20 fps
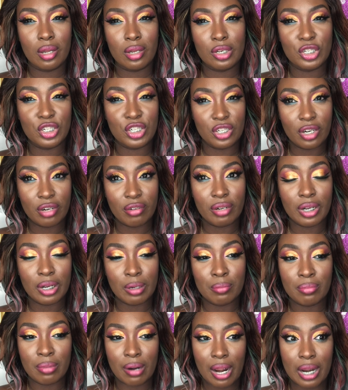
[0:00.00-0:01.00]
generic
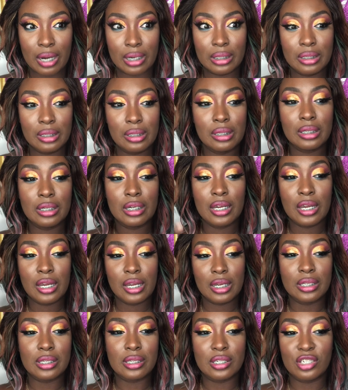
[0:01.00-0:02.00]
brand.
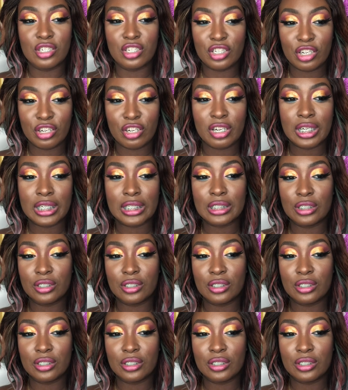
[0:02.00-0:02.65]
It's a generic